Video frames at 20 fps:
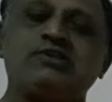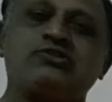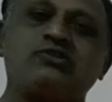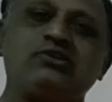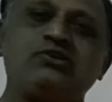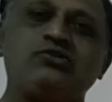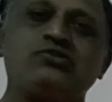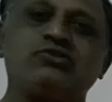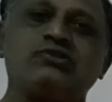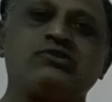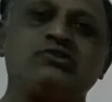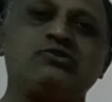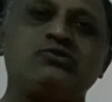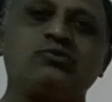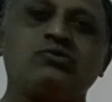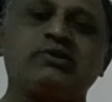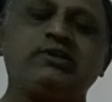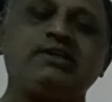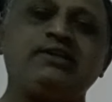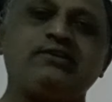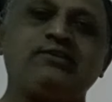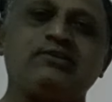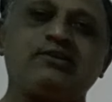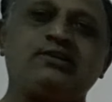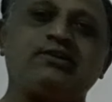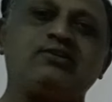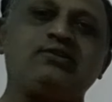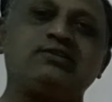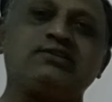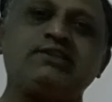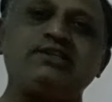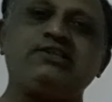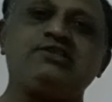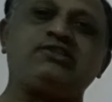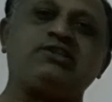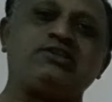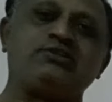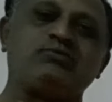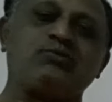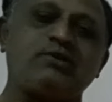solutions looking at are three
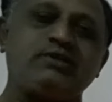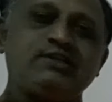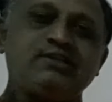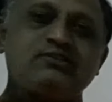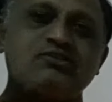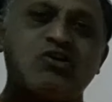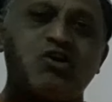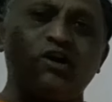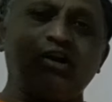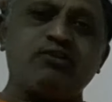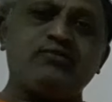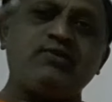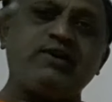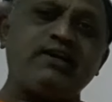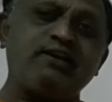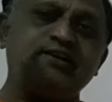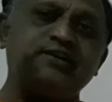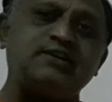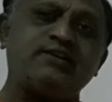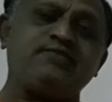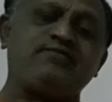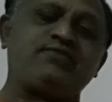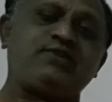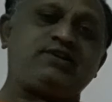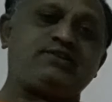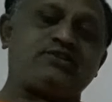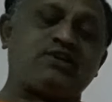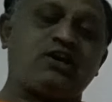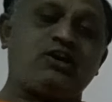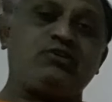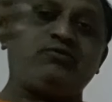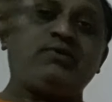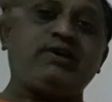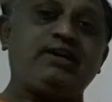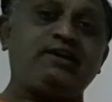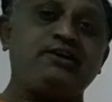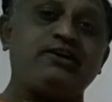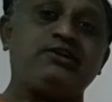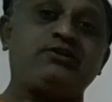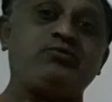stages. One is the hardware and infrastructure, hardware
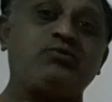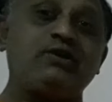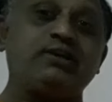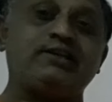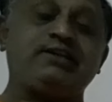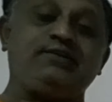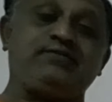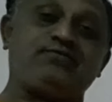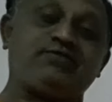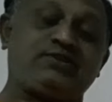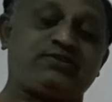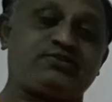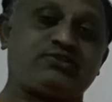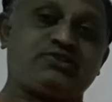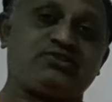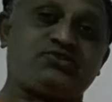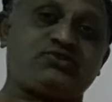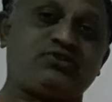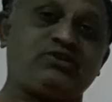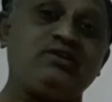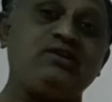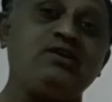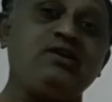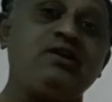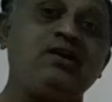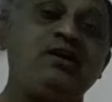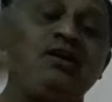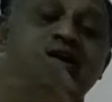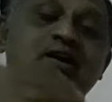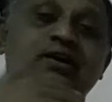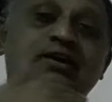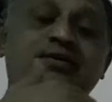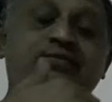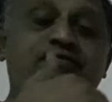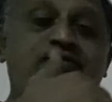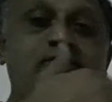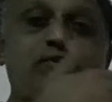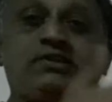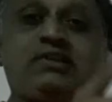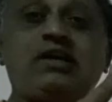network infrastructure.
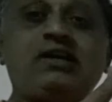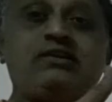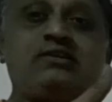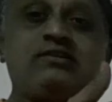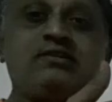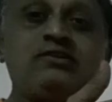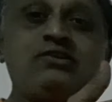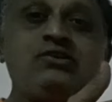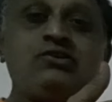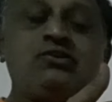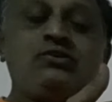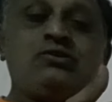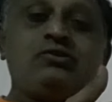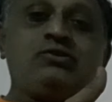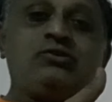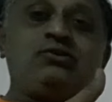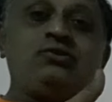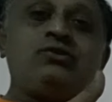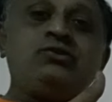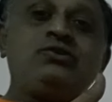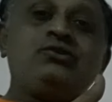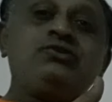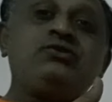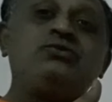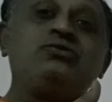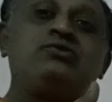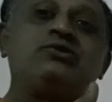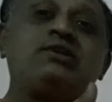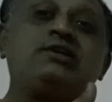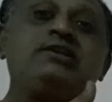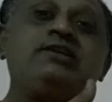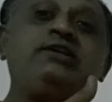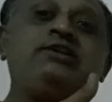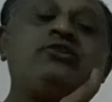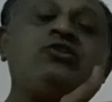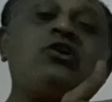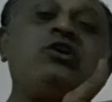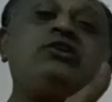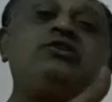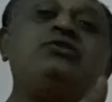For that, user need
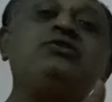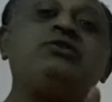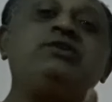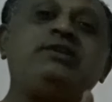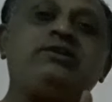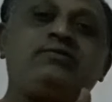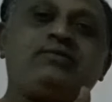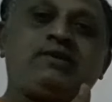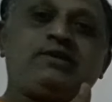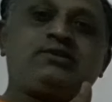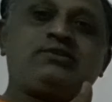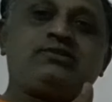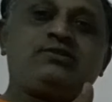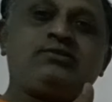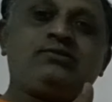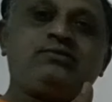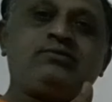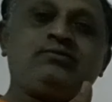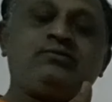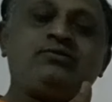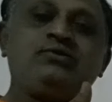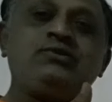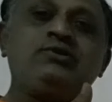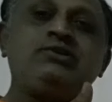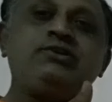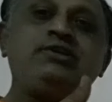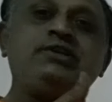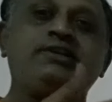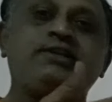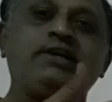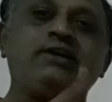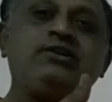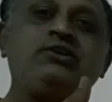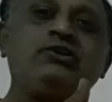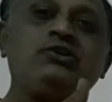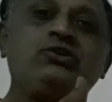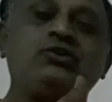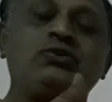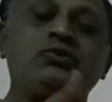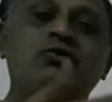not to invest. He
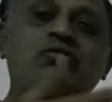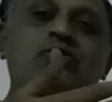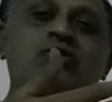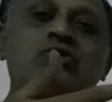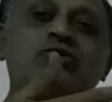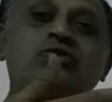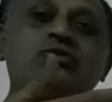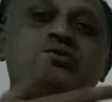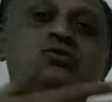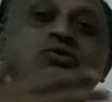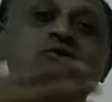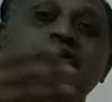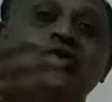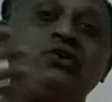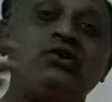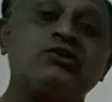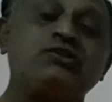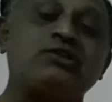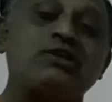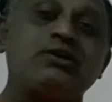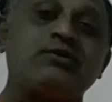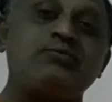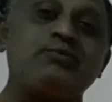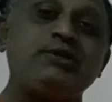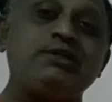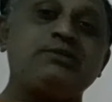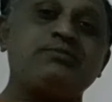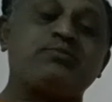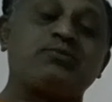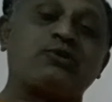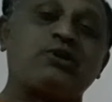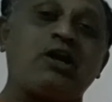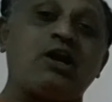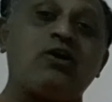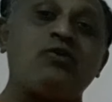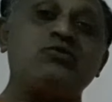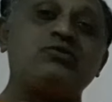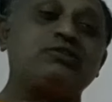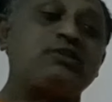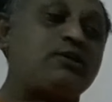can go to
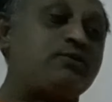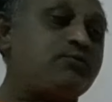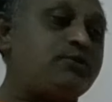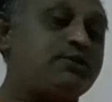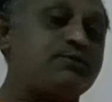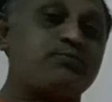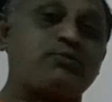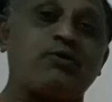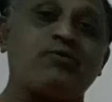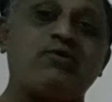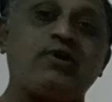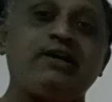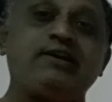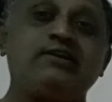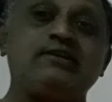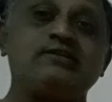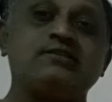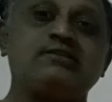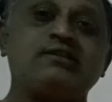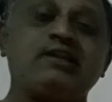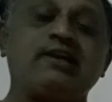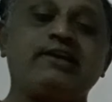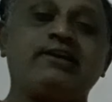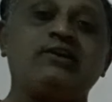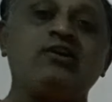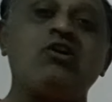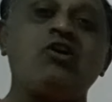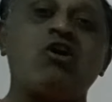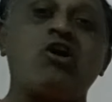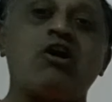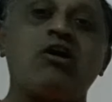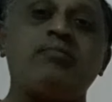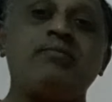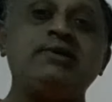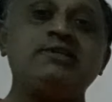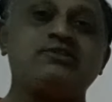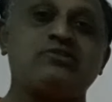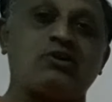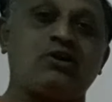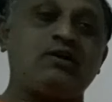cloud service providers like
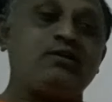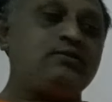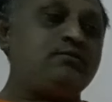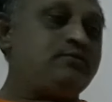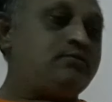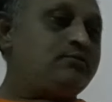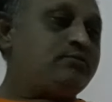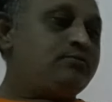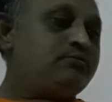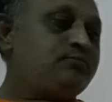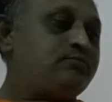Amazon,